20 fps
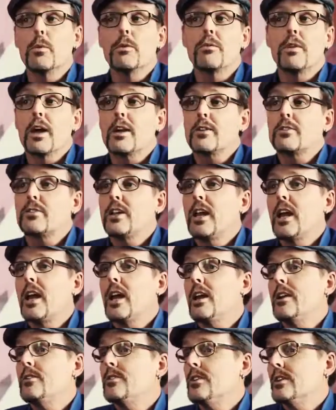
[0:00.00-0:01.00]
we've got a
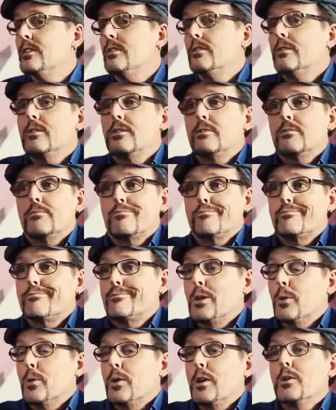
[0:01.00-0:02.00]
stage, and
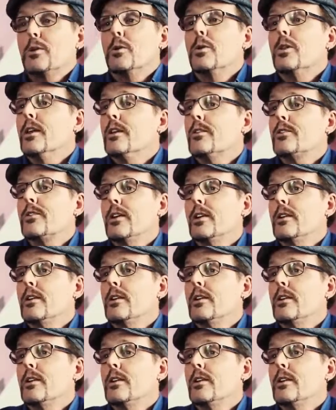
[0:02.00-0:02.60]
do you want to do this?